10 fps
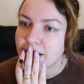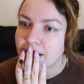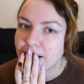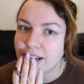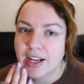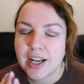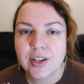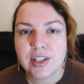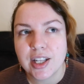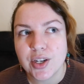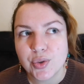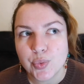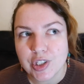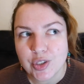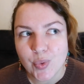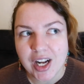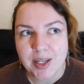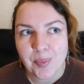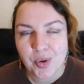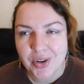there was one,
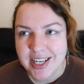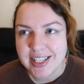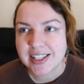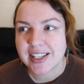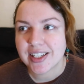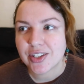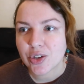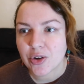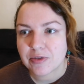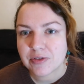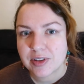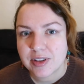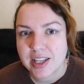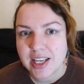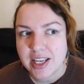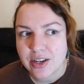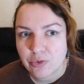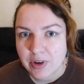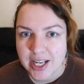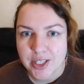a Priestess of the
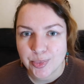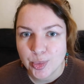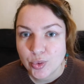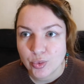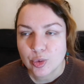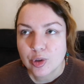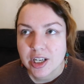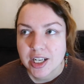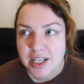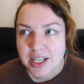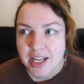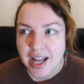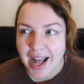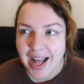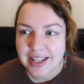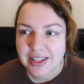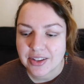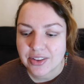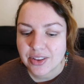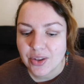Red Moon, and the
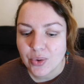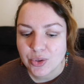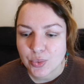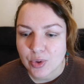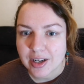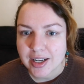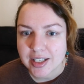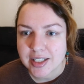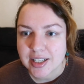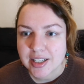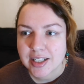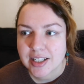third one,